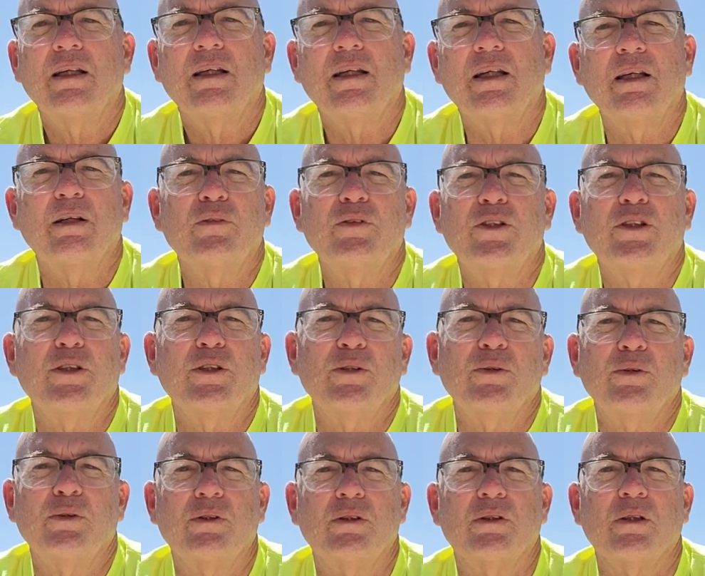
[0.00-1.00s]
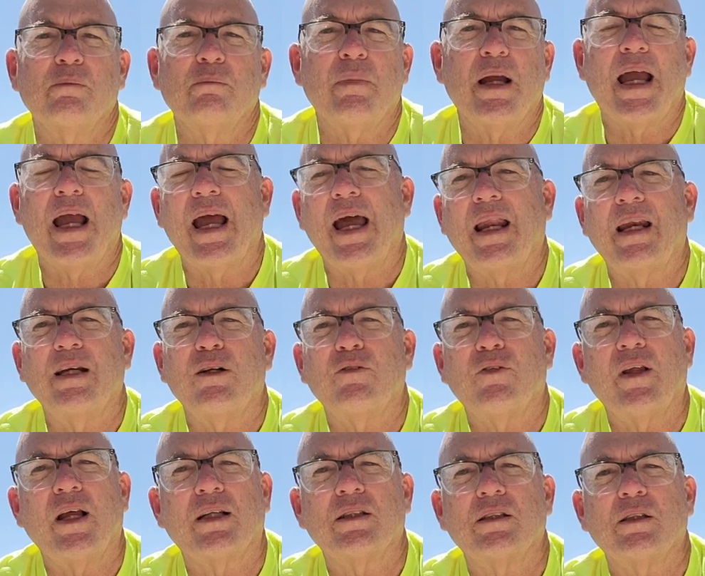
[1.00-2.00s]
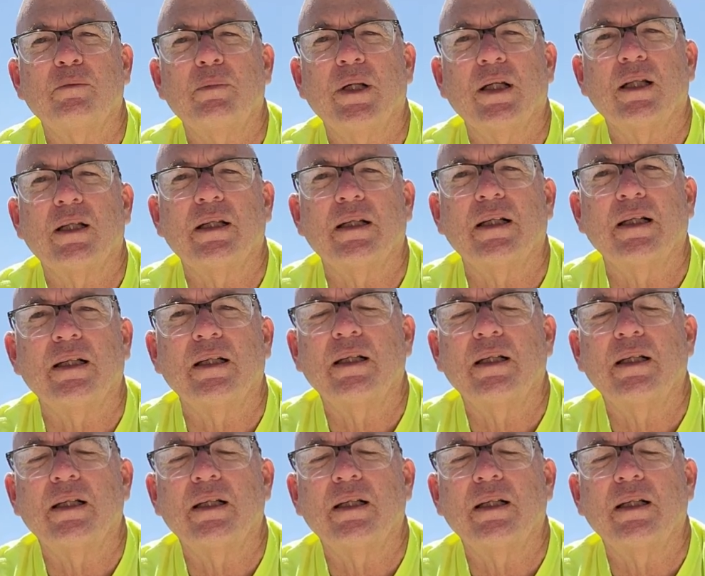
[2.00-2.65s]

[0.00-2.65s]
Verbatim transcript: gives you some added flexibility